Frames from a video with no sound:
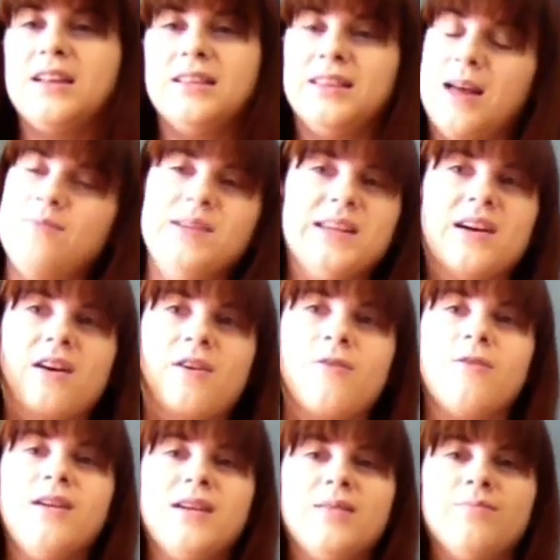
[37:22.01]
let me
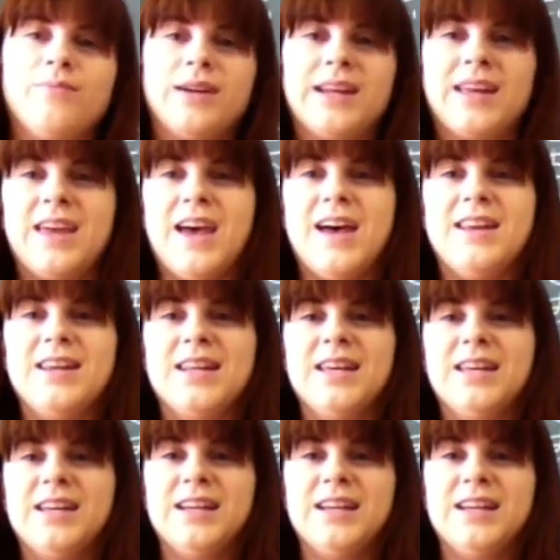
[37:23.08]
know. But again,